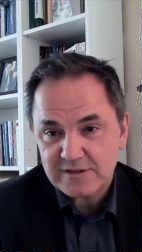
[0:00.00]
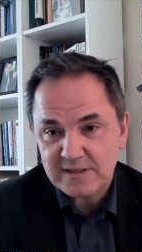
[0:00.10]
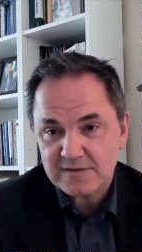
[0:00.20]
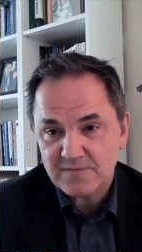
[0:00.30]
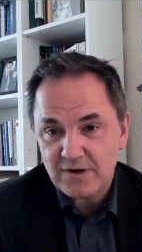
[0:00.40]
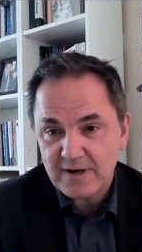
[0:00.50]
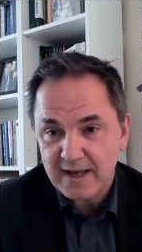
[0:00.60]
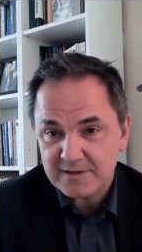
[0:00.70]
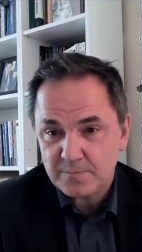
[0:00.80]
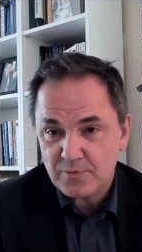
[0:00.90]
It's very
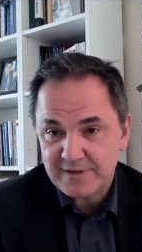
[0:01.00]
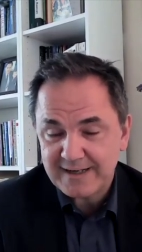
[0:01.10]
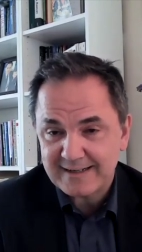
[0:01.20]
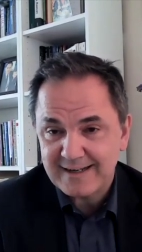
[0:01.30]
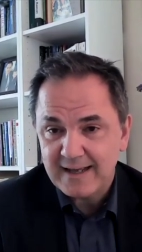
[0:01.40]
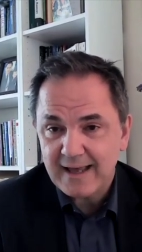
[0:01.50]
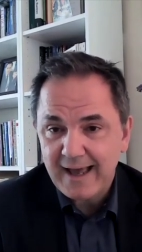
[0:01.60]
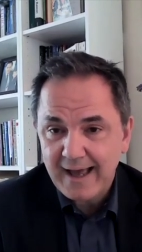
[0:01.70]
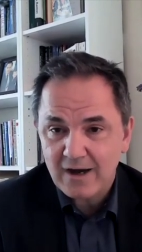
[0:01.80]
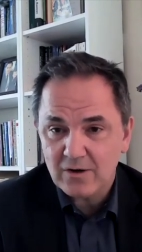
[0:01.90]
hard to predict
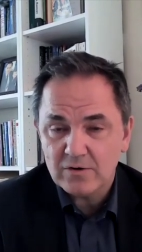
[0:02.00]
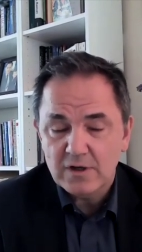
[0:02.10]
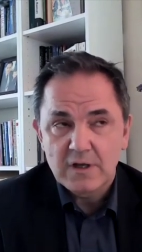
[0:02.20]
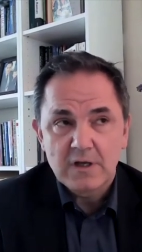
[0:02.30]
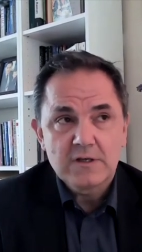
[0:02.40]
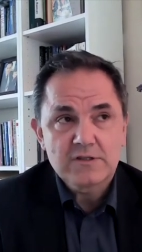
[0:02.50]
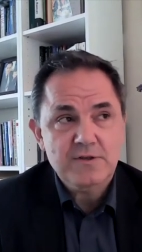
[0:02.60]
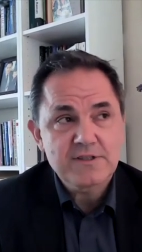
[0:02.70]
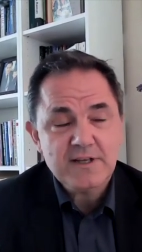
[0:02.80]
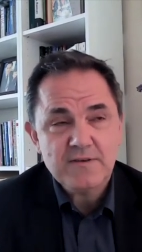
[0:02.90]
how. So
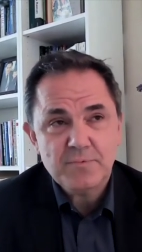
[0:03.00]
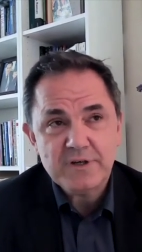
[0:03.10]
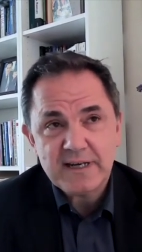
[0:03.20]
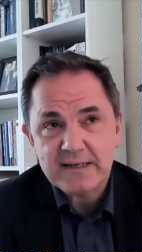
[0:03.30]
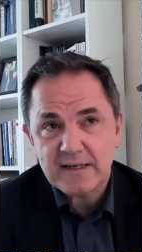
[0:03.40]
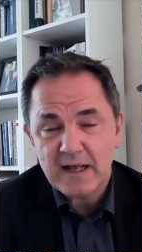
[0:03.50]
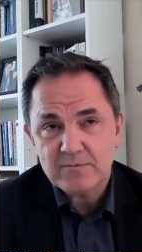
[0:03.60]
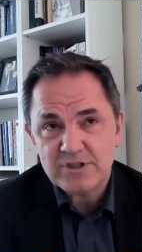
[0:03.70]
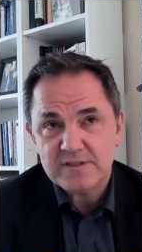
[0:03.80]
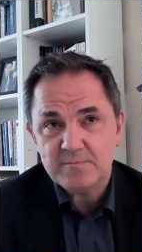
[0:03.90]
instead of predicting, I'll
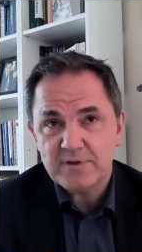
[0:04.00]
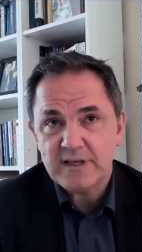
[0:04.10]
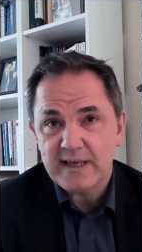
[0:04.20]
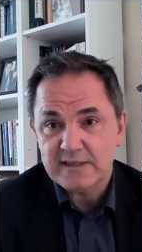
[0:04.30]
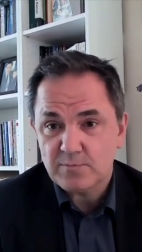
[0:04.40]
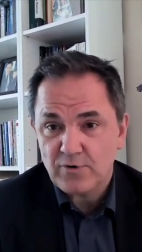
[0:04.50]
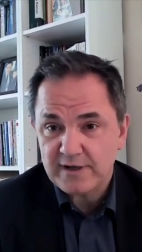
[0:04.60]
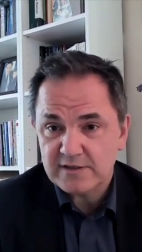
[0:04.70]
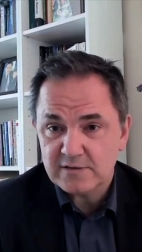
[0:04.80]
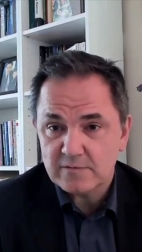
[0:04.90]
just simply
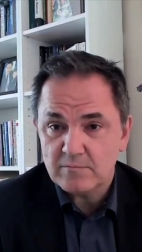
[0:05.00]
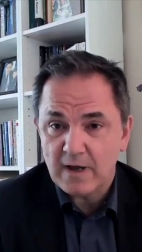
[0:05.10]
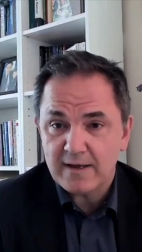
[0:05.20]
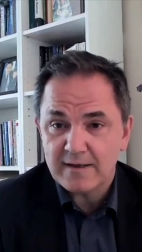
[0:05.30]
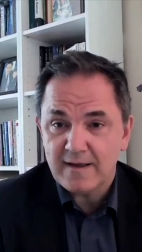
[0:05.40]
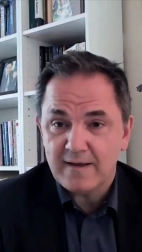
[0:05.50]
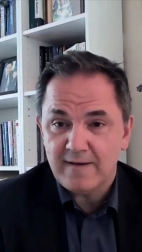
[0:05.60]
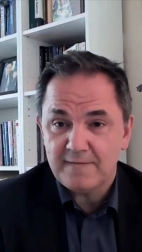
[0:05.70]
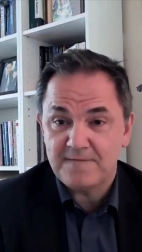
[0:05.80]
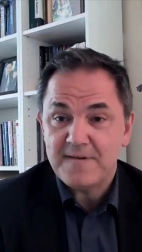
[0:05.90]
express my
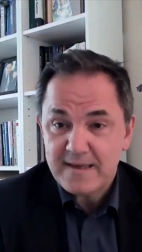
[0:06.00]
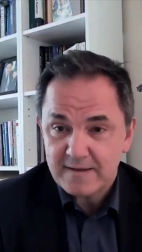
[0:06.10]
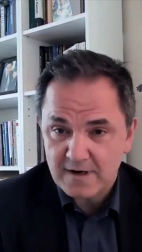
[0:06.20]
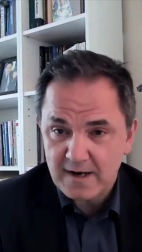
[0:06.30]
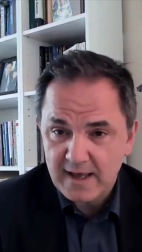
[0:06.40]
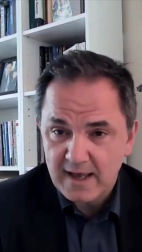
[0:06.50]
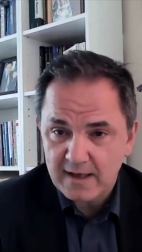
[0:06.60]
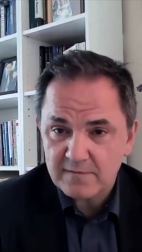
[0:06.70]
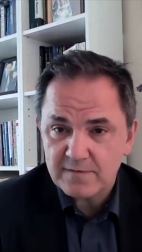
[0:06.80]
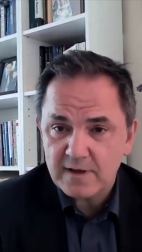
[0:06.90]
fear that I
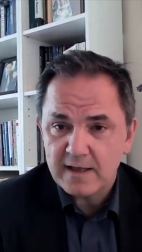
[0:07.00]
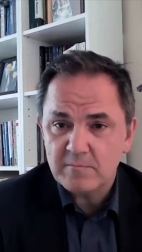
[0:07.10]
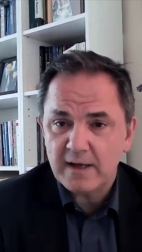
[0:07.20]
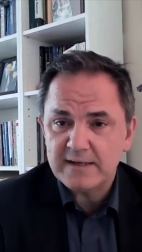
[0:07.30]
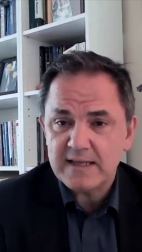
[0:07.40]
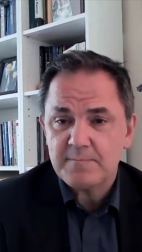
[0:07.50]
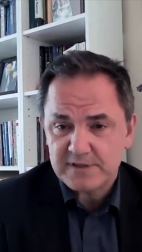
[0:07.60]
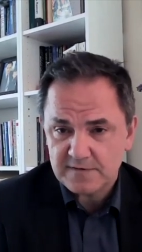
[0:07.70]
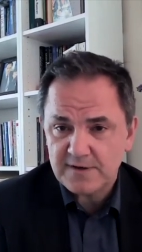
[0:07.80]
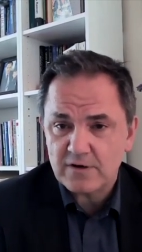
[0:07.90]
have. And my
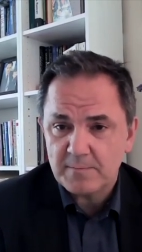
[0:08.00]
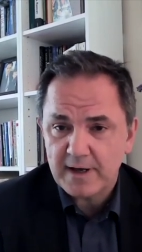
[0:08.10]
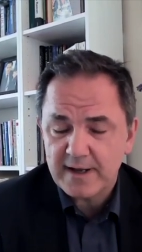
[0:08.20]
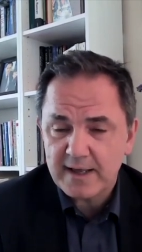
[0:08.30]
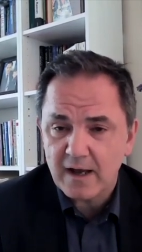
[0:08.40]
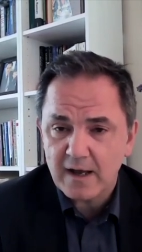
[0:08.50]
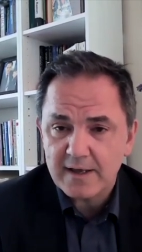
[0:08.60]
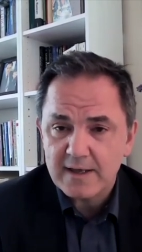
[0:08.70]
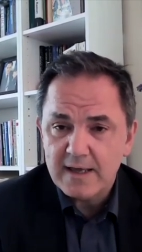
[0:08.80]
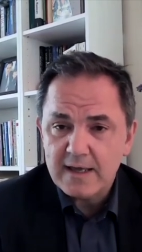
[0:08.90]
deepest fear about
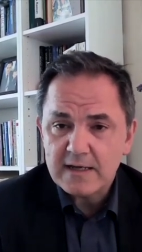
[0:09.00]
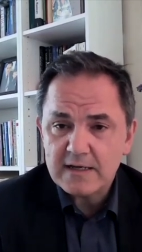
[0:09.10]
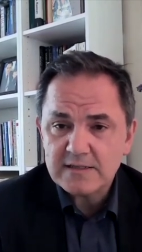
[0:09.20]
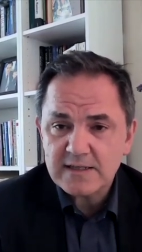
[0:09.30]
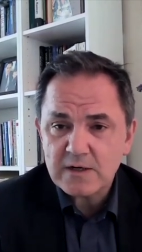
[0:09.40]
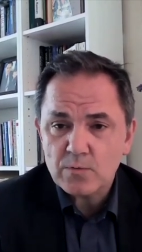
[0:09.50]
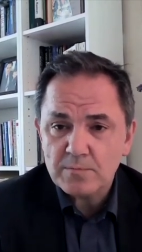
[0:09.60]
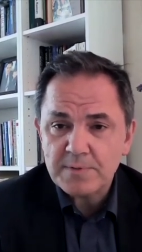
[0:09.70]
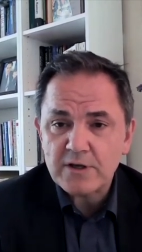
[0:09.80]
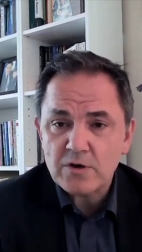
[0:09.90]
AI is that it will
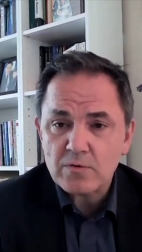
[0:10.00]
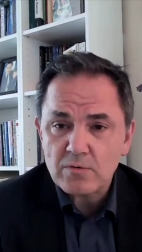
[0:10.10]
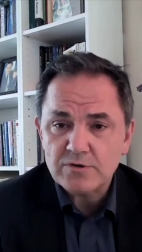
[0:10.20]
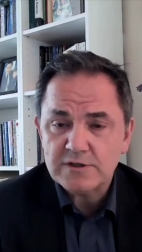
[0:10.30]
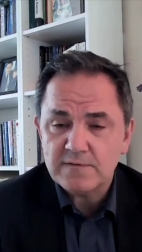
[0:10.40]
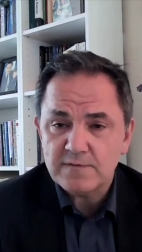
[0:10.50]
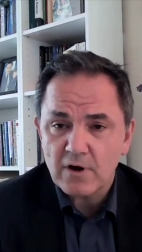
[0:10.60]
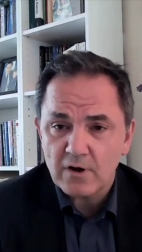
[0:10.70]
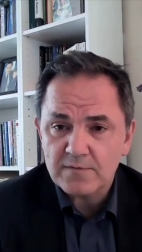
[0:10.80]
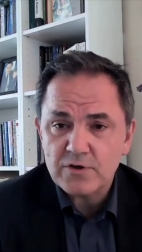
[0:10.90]
be corrosive
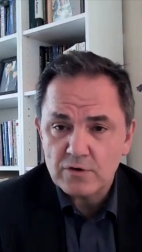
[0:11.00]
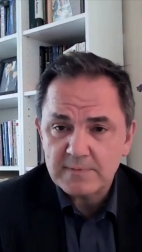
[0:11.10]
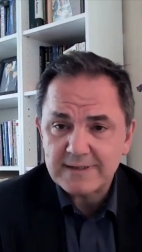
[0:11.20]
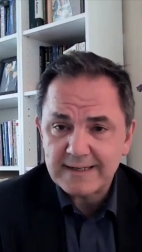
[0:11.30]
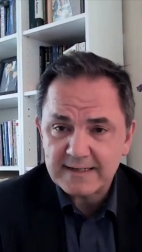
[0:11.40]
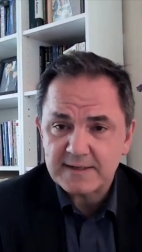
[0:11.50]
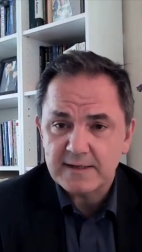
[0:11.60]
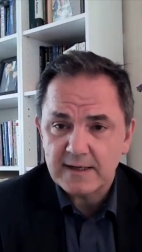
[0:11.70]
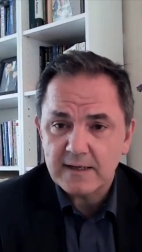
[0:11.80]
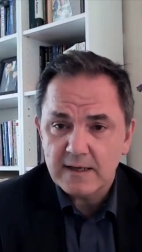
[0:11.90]
of human dignity.